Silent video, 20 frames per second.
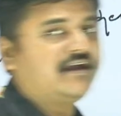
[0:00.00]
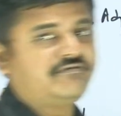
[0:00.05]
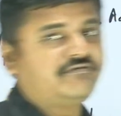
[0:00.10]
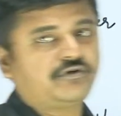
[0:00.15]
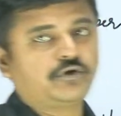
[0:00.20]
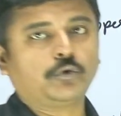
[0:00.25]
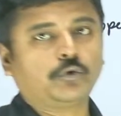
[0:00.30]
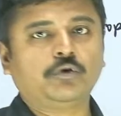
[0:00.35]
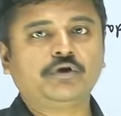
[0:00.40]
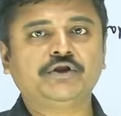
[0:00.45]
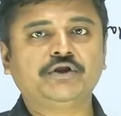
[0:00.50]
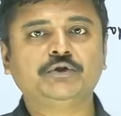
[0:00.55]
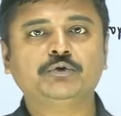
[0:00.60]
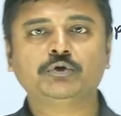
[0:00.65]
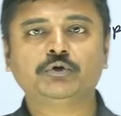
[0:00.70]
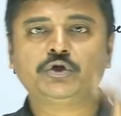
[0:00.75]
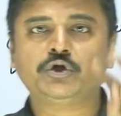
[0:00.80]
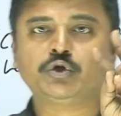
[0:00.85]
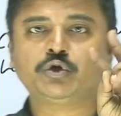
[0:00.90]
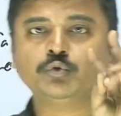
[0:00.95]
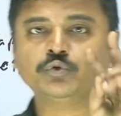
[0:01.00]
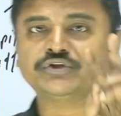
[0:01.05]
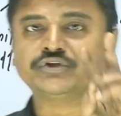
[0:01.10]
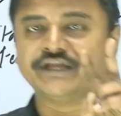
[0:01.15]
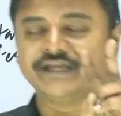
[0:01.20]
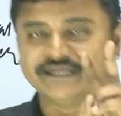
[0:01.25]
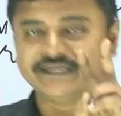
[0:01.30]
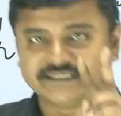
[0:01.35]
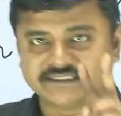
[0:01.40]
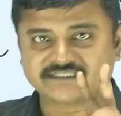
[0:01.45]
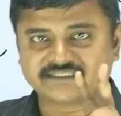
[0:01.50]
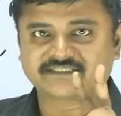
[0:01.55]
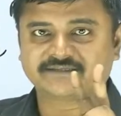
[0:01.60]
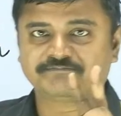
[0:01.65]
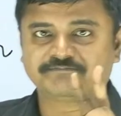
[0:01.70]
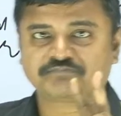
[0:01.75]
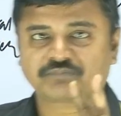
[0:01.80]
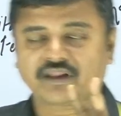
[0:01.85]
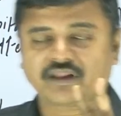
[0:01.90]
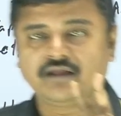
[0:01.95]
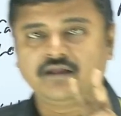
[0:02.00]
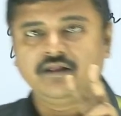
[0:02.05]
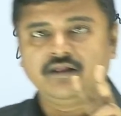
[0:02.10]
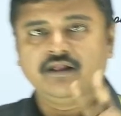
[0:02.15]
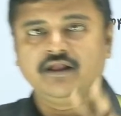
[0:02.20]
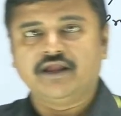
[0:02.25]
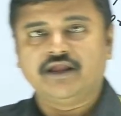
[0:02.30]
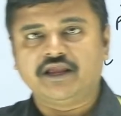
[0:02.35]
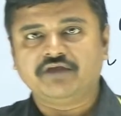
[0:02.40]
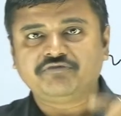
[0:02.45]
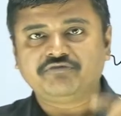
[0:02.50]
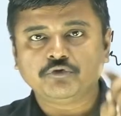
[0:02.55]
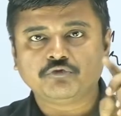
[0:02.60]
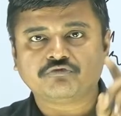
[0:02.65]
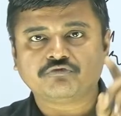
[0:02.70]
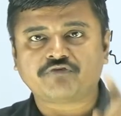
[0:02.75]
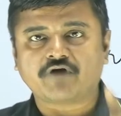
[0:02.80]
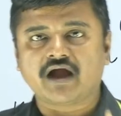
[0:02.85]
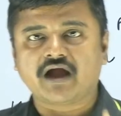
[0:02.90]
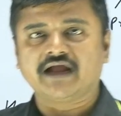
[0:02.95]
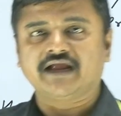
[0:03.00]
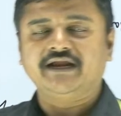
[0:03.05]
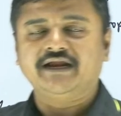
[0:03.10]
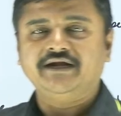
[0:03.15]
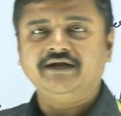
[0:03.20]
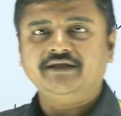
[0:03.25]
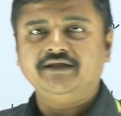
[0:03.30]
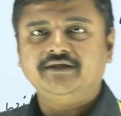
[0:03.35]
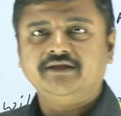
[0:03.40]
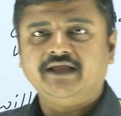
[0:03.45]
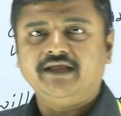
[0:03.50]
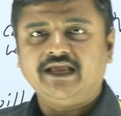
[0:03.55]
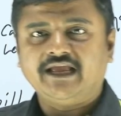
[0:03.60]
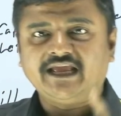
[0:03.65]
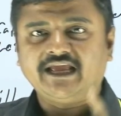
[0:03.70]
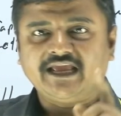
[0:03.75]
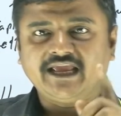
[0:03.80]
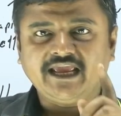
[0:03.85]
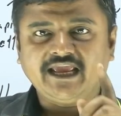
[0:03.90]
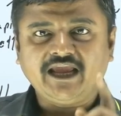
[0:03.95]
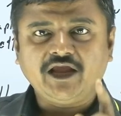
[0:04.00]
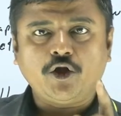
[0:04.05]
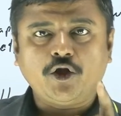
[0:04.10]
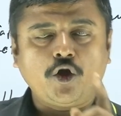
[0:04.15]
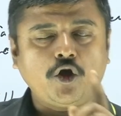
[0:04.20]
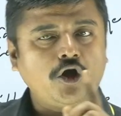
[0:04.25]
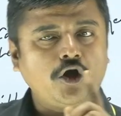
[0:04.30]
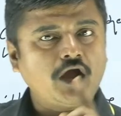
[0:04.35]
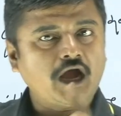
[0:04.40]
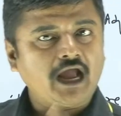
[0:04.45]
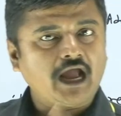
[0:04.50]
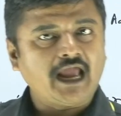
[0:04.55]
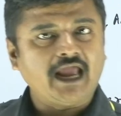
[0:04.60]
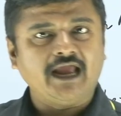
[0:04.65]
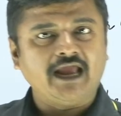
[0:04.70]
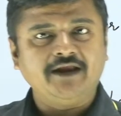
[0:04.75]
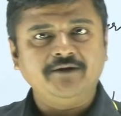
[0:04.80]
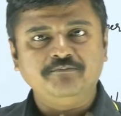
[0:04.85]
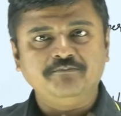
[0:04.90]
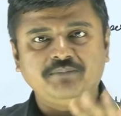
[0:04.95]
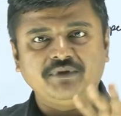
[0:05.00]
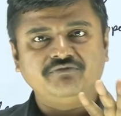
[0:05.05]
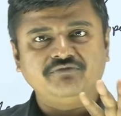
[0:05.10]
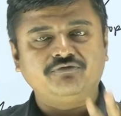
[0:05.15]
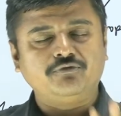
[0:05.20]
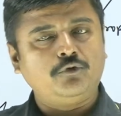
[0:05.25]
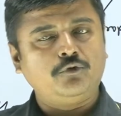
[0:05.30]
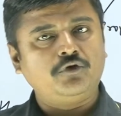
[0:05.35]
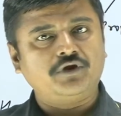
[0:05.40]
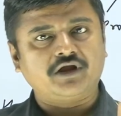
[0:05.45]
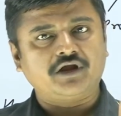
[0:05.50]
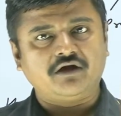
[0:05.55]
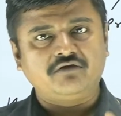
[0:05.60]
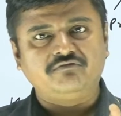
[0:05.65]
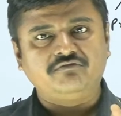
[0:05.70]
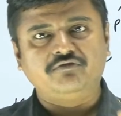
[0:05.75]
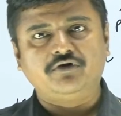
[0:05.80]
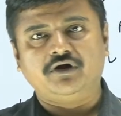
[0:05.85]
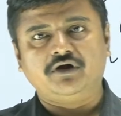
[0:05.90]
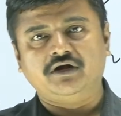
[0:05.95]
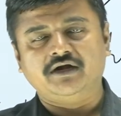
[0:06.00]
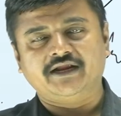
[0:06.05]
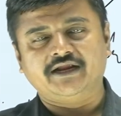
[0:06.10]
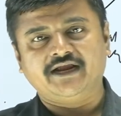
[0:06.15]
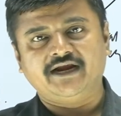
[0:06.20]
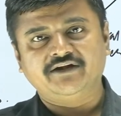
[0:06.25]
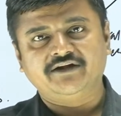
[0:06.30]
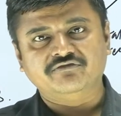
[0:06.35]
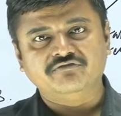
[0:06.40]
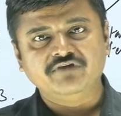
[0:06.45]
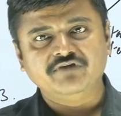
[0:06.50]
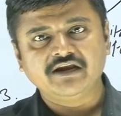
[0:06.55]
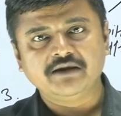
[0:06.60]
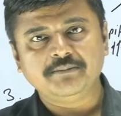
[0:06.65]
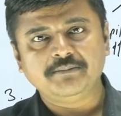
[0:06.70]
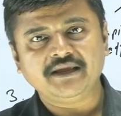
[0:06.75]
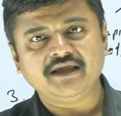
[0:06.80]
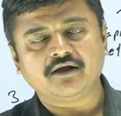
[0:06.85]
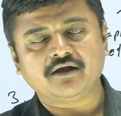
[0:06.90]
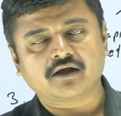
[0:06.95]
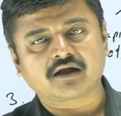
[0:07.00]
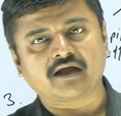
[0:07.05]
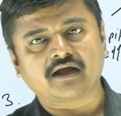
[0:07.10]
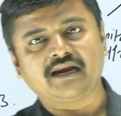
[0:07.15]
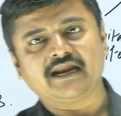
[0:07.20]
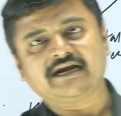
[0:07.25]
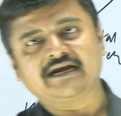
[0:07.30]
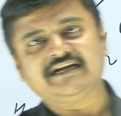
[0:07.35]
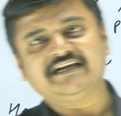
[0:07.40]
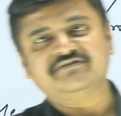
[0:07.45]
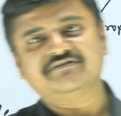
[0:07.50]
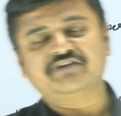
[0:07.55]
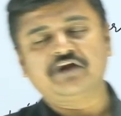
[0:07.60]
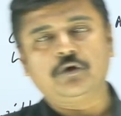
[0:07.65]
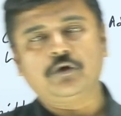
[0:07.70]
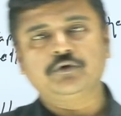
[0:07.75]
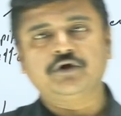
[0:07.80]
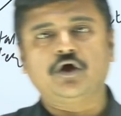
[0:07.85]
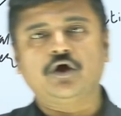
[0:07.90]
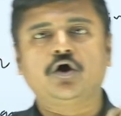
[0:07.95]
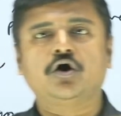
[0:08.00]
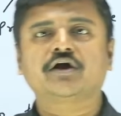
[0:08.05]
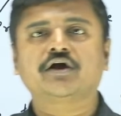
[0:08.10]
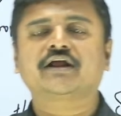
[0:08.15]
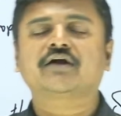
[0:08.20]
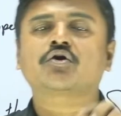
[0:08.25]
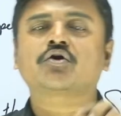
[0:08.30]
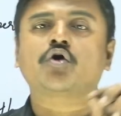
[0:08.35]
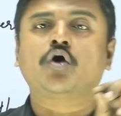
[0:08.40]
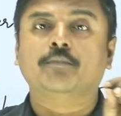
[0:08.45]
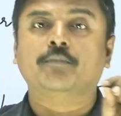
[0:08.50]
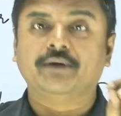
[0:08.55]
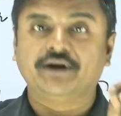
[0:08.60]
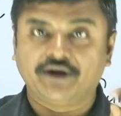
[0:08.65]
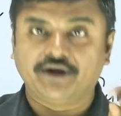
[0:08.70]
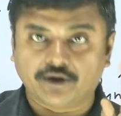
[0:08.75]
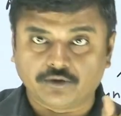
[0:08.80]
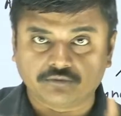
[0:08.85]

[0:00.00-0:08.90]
told you two things. If you find a or an before a word, it will be a collective noun or a common noun.